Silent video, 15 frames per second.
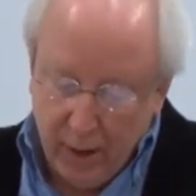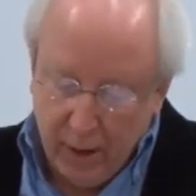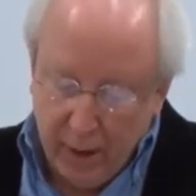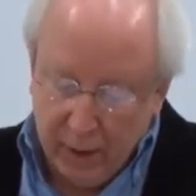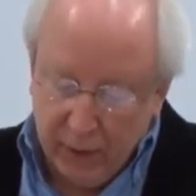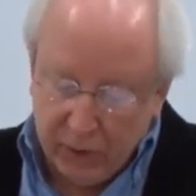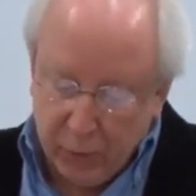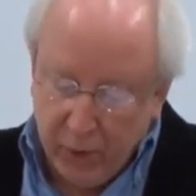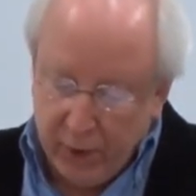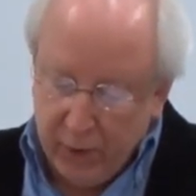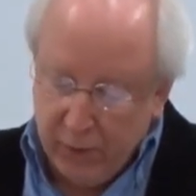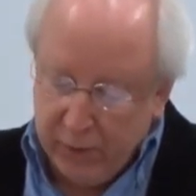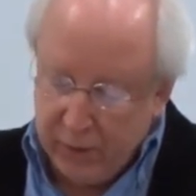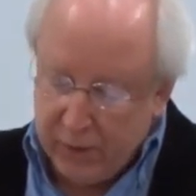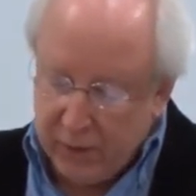It is what
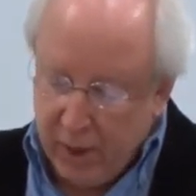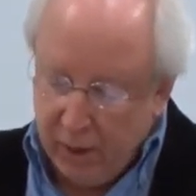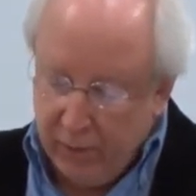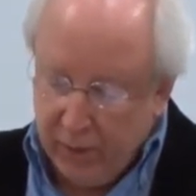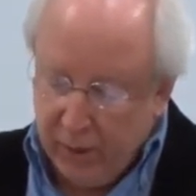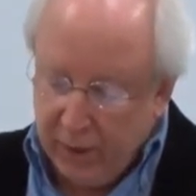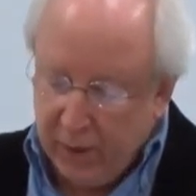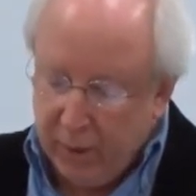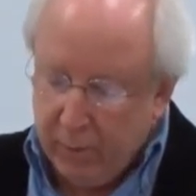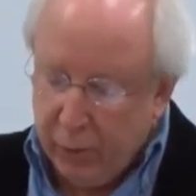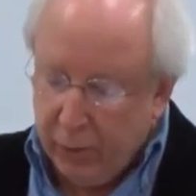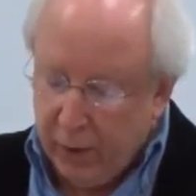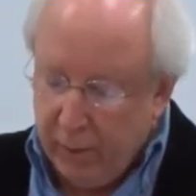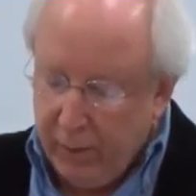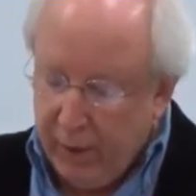you discover in the
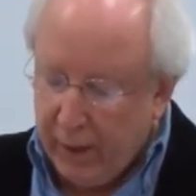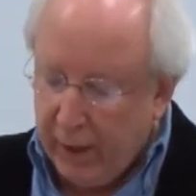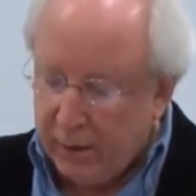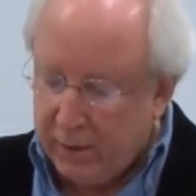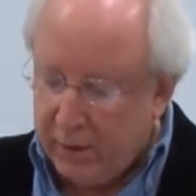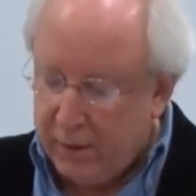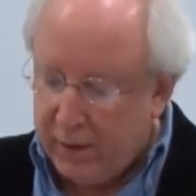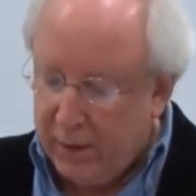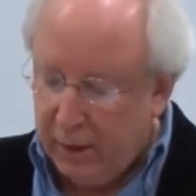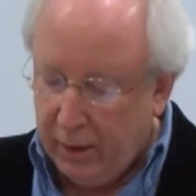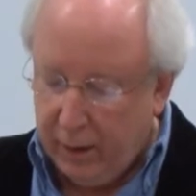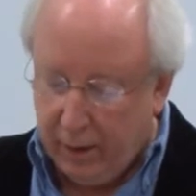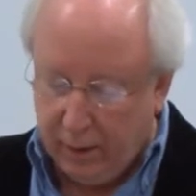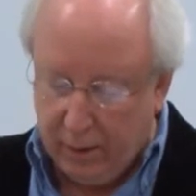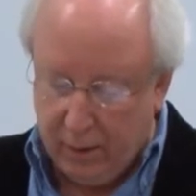brimming and
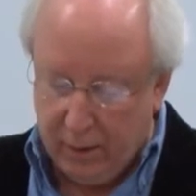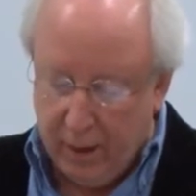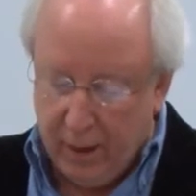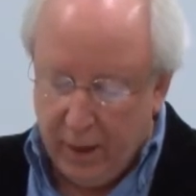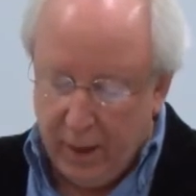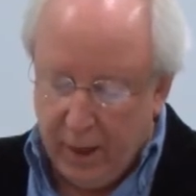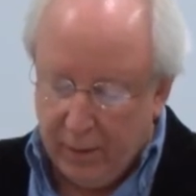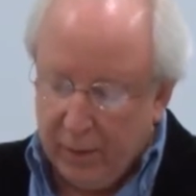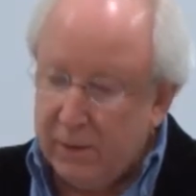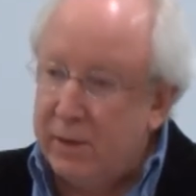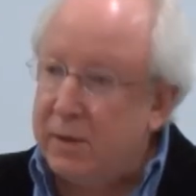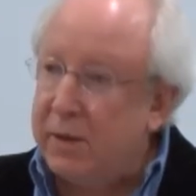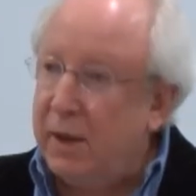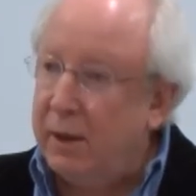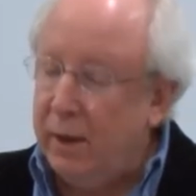singing, and the
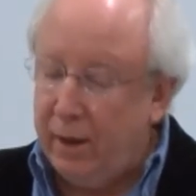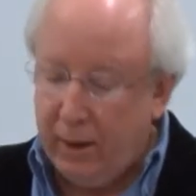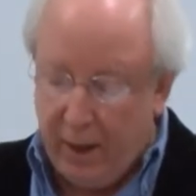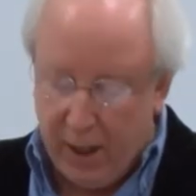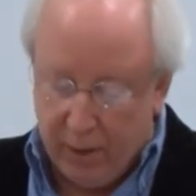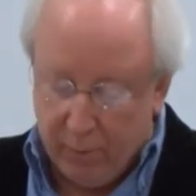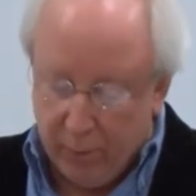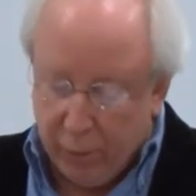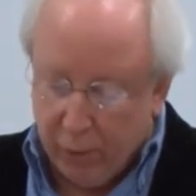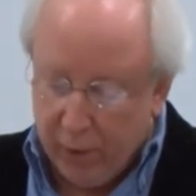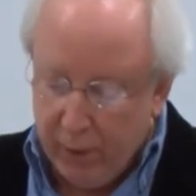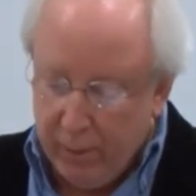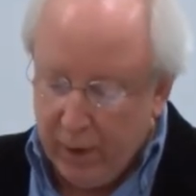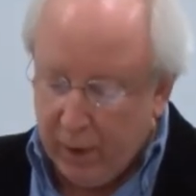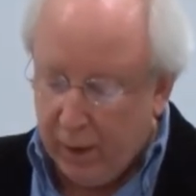singing and
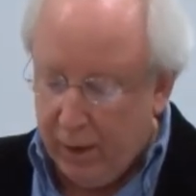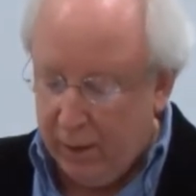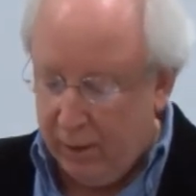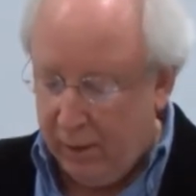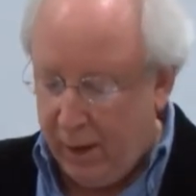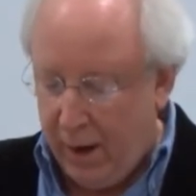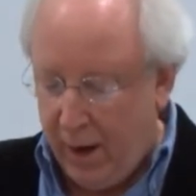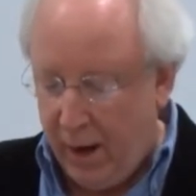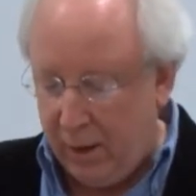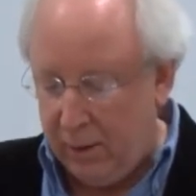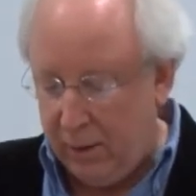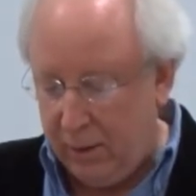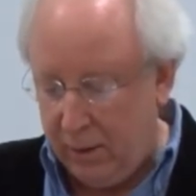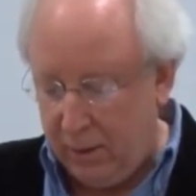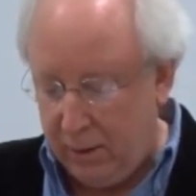brimming in that.
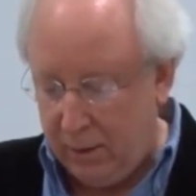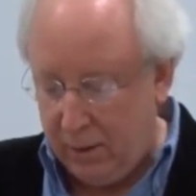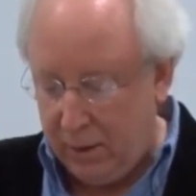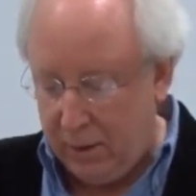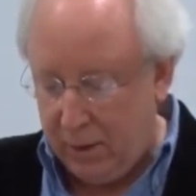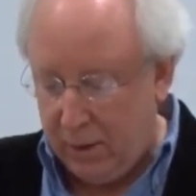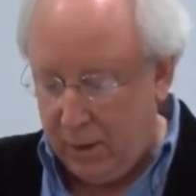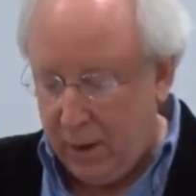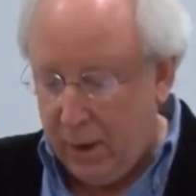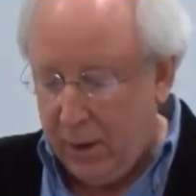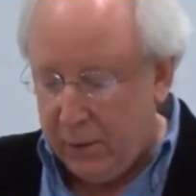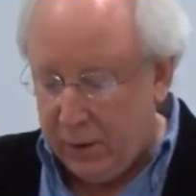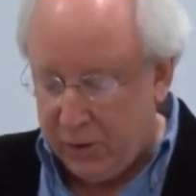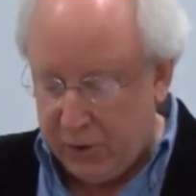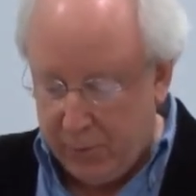
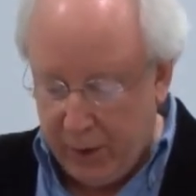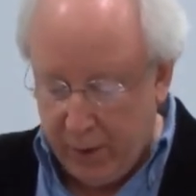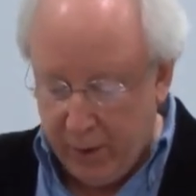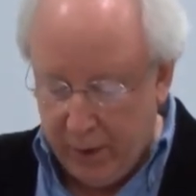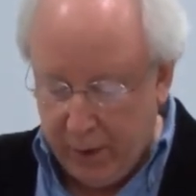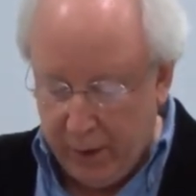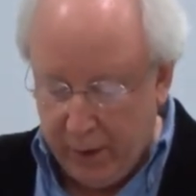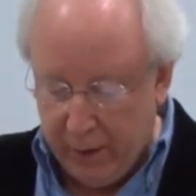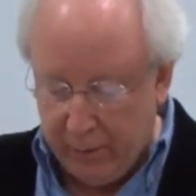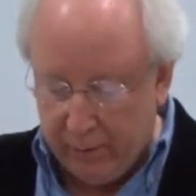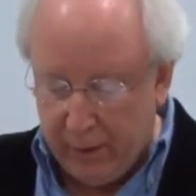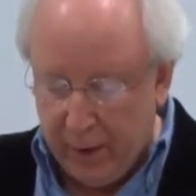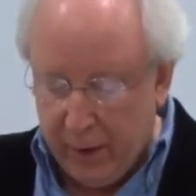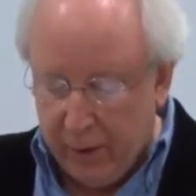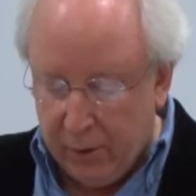The spirit
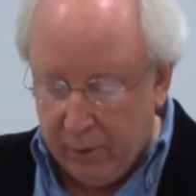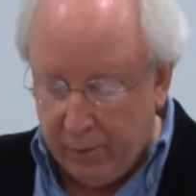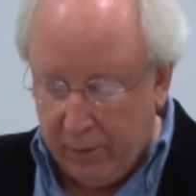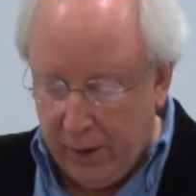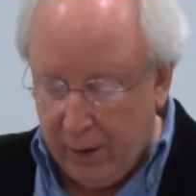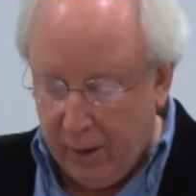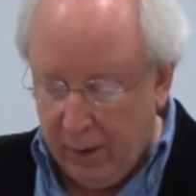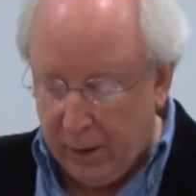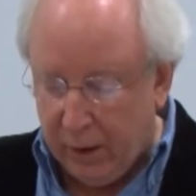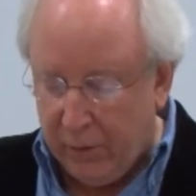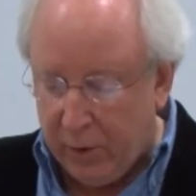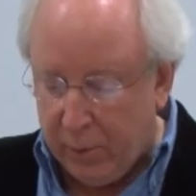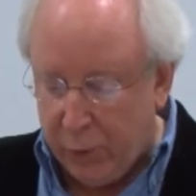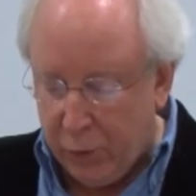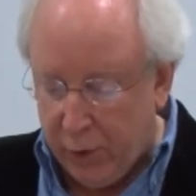is the feeling of
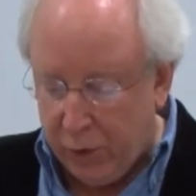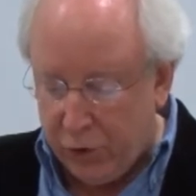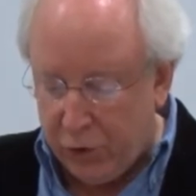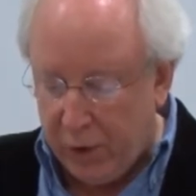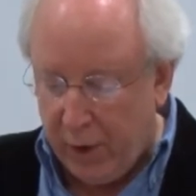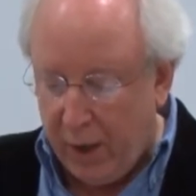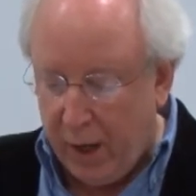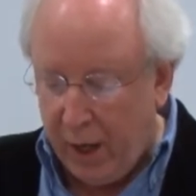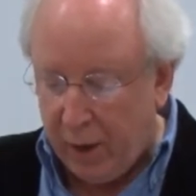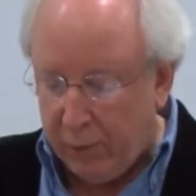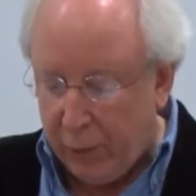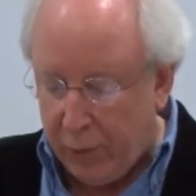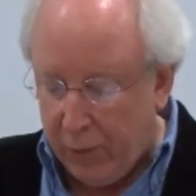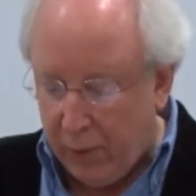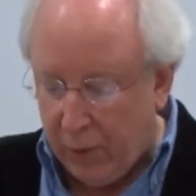the push and
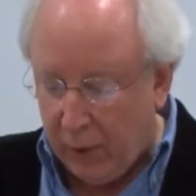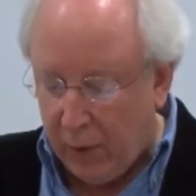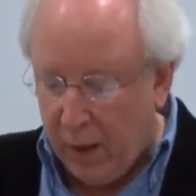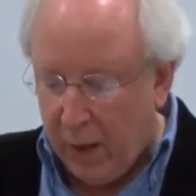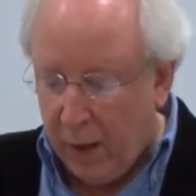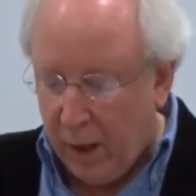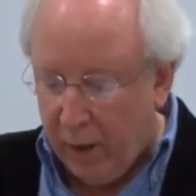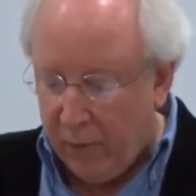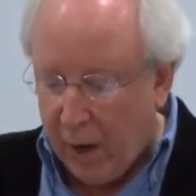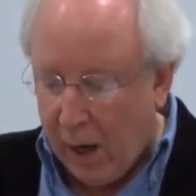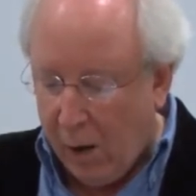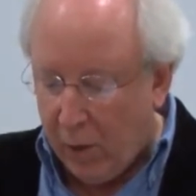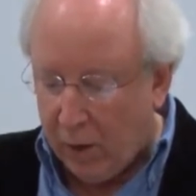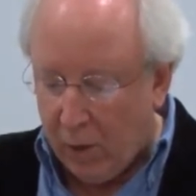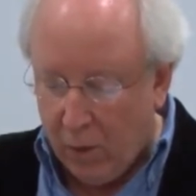pull of
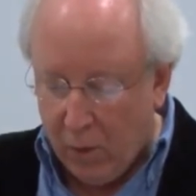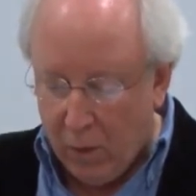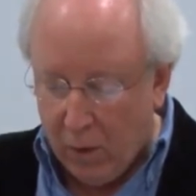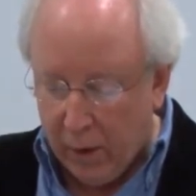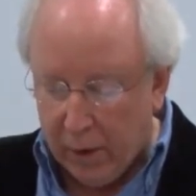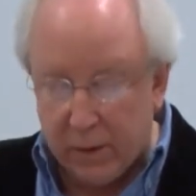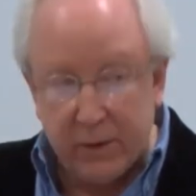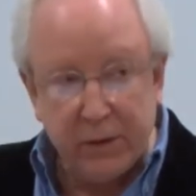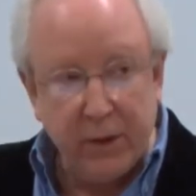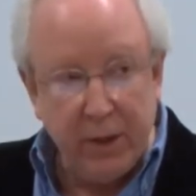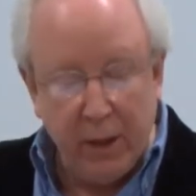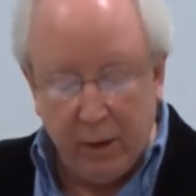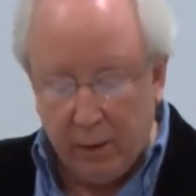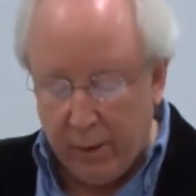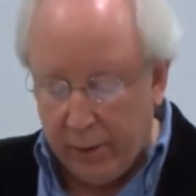our oars
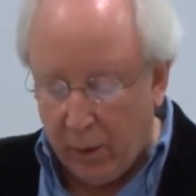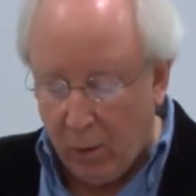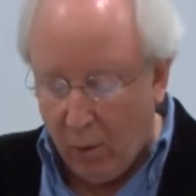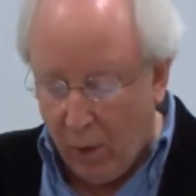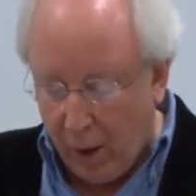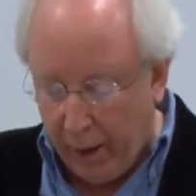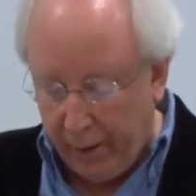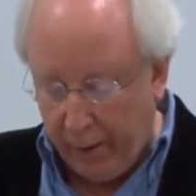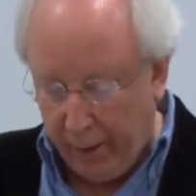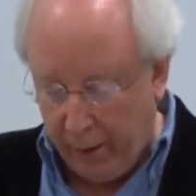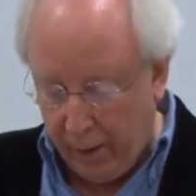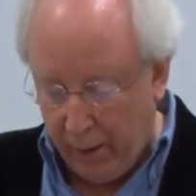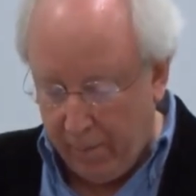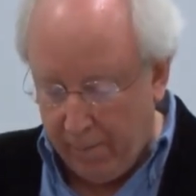in the water,